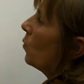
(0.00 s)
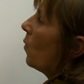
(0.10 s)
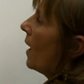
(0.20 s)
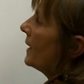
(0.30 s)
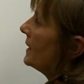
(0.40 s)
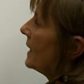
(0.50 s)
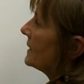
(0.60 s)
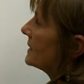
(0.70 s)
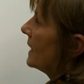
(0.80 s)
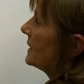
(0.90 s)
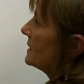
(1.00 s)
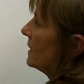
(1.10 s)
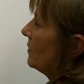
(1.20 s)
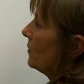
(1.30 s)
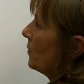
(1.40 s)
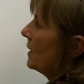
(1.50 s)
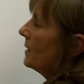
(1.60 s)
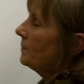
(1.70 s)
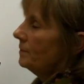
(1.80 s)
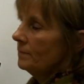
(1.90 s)
1 is less than
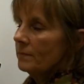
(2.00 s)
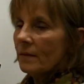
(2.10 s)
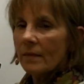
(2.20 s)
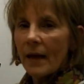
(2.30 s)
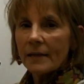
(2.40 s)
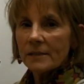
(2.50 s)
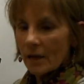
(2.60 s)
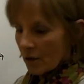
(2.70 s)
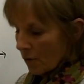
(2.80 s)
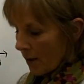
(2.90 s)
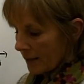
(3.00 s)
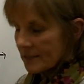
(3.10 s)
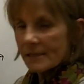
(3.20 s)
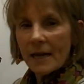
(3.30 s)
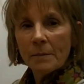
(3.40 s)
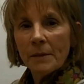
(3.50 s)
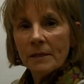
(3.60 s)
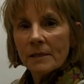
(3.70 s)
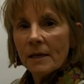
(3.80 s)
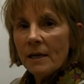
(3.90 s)
3. That's a correct
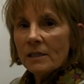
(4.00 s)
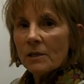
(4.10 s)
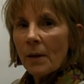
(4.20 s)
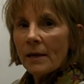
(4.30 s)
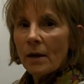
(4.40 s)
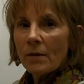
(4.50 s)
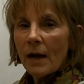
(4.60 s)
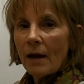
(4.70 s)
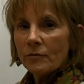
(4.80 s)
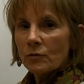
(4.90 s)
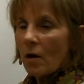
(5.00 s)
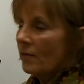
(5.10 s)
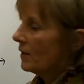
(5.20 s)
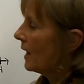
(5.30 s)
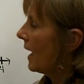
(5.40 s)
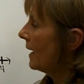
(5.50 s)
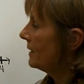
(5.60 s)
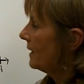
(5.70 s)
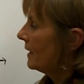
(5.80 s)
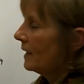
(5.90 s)
statement, so I know that I've drawn the
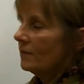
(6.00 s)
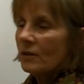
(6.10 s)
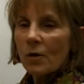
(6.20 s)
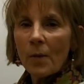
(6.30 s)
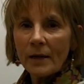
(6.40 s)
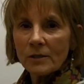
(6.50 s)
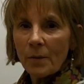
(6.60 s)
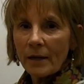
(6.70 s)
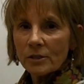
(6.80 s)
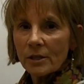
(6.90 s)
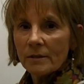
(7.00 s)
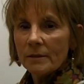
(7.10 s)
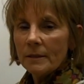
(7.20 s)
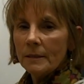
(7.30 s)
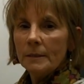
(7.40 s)
line in the correct direction.